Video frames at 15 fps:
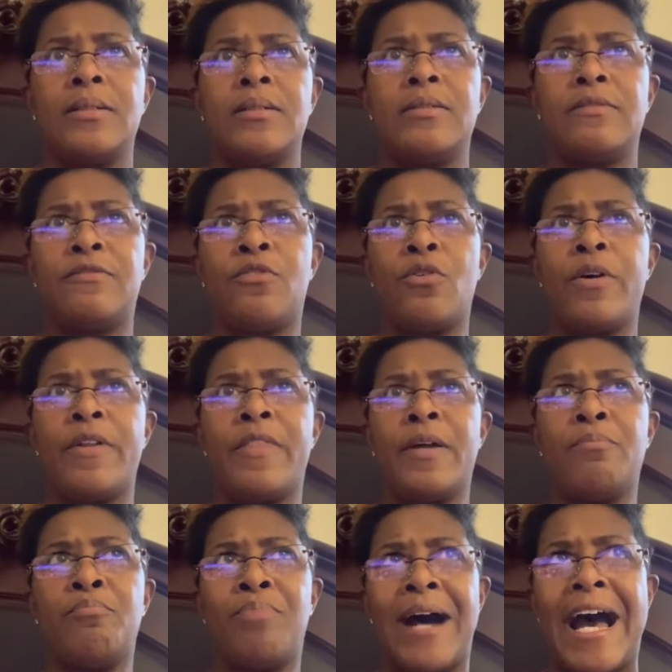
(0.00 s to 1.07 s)
for the
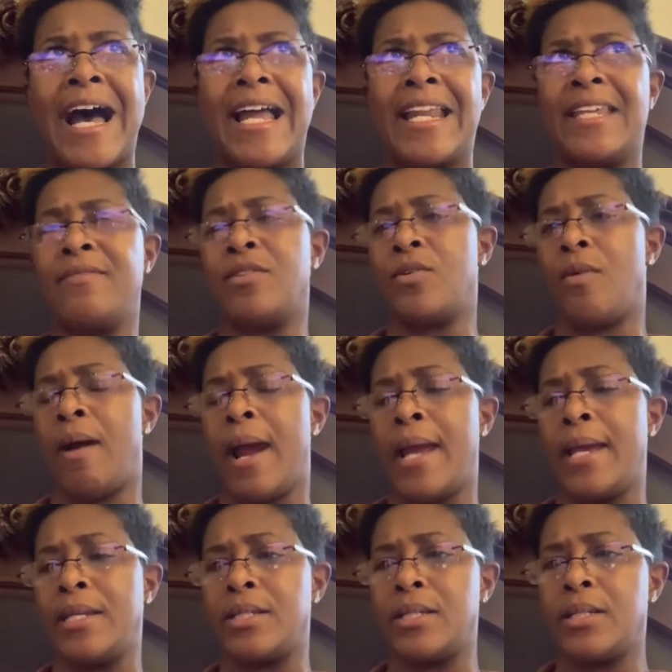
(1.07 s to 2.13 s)
body of
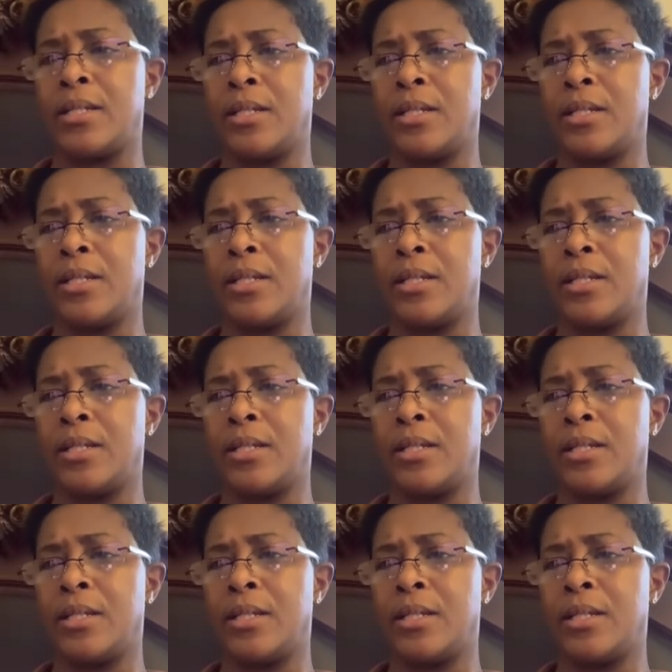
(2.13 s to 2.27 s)
Christ